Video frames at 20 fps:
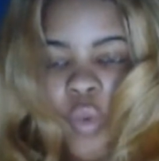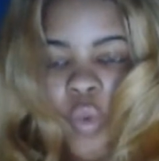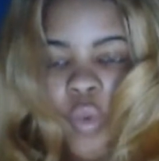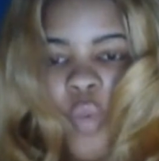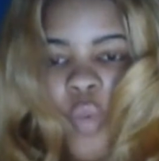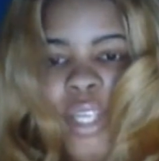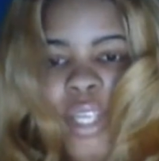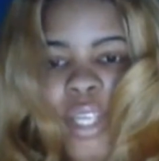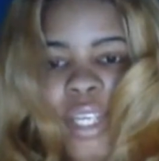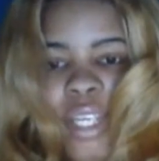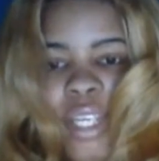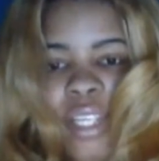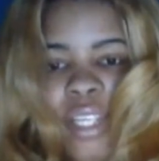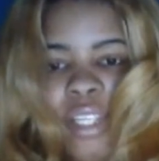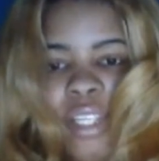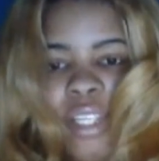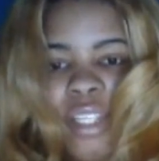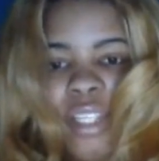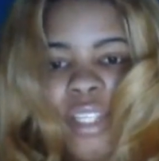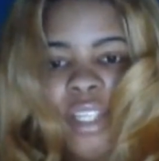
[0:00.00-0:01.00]
we
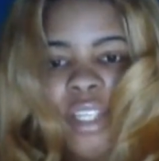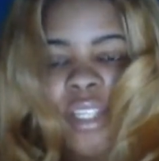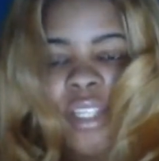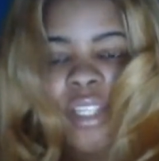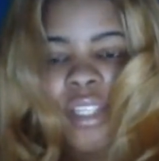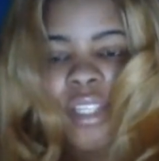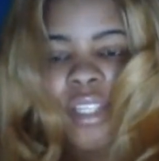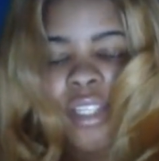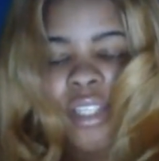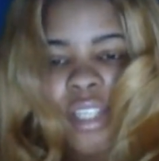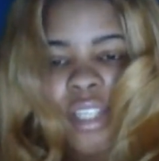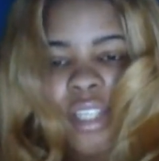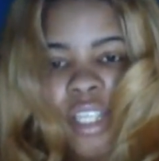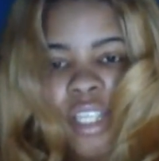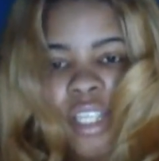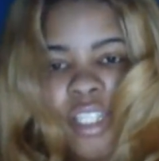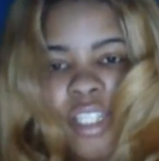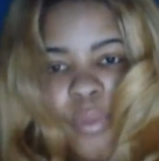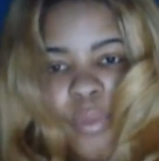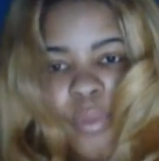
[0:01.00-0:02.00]
need
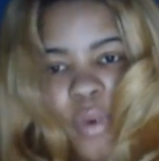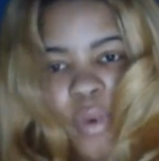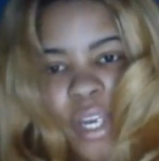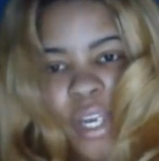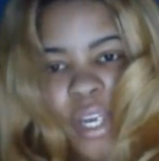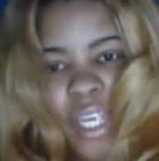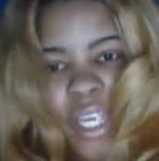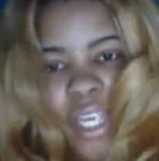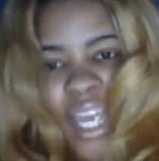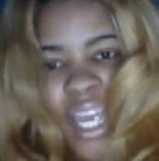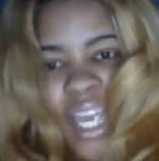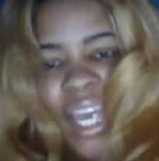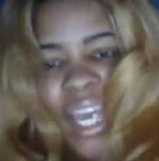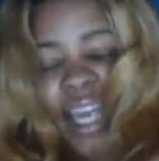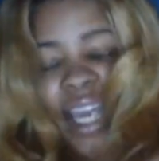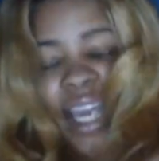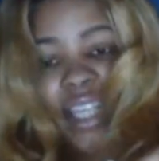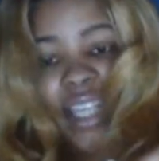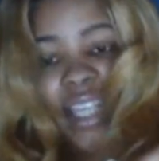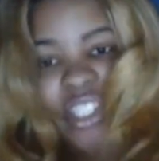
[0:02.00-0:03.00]
to pray
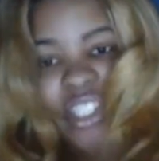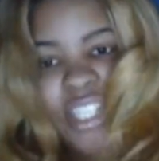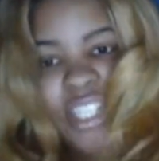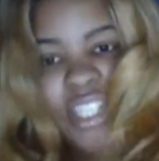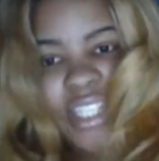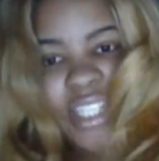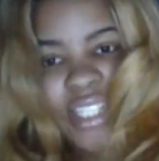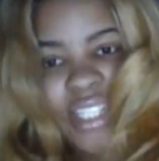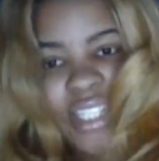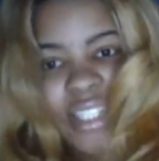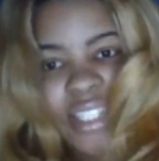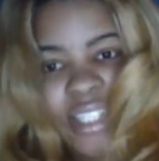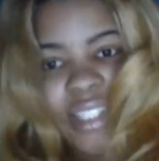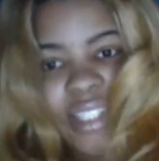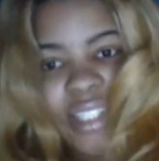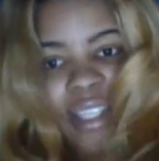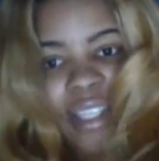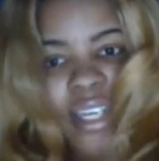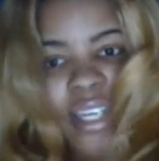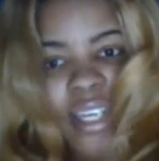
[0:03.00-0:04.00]
in Jesus'
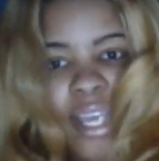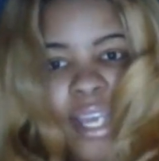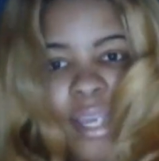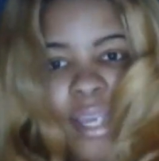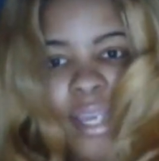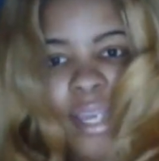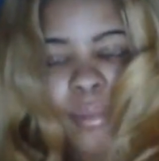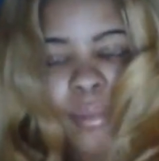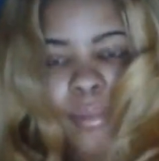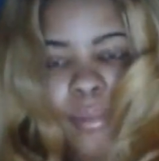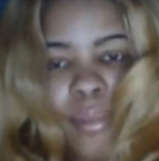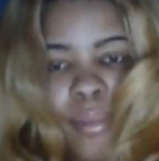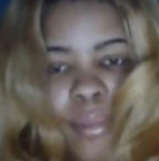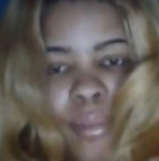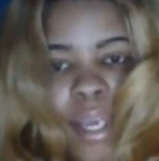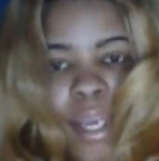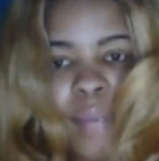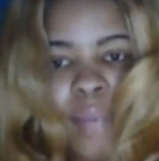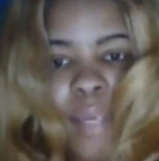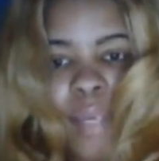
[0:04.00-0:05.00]
name.
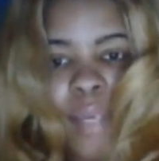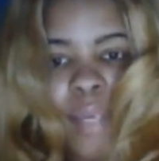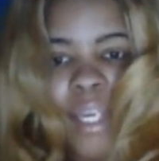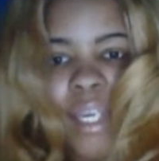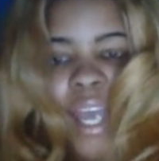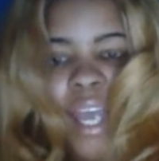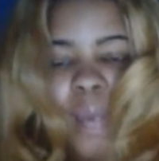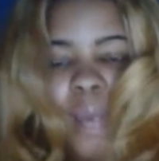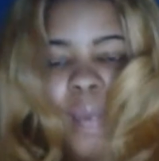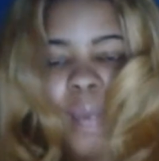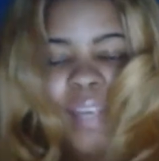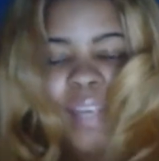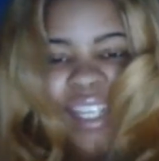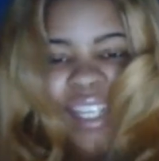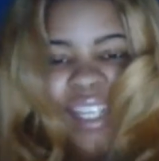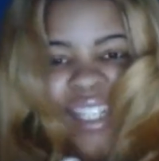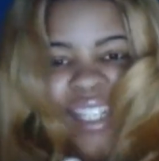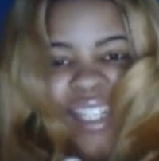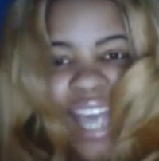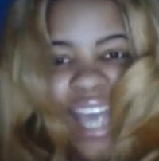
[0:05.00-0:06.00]
Amen.
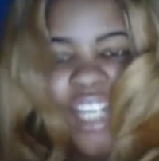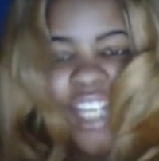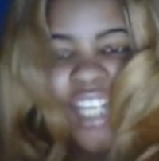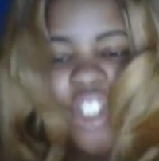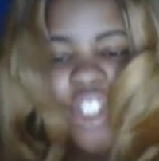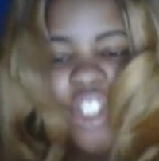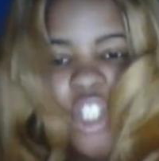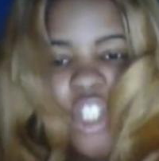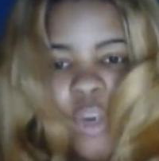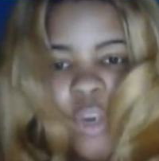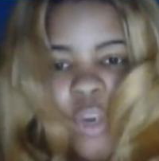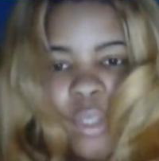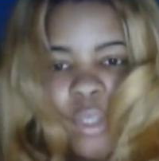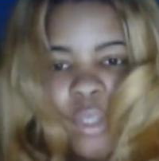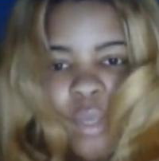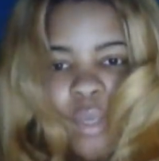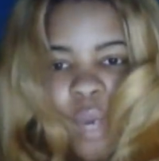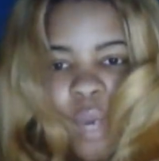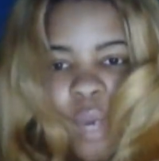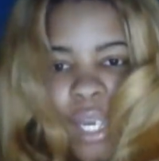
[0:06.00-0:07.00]
Because that is the
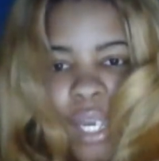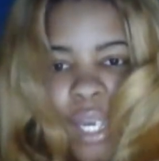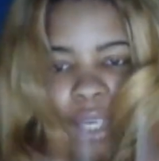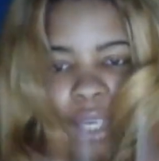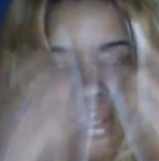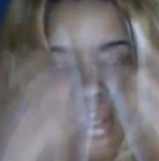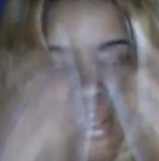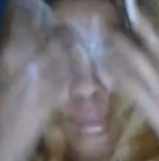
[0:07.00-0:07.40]
only way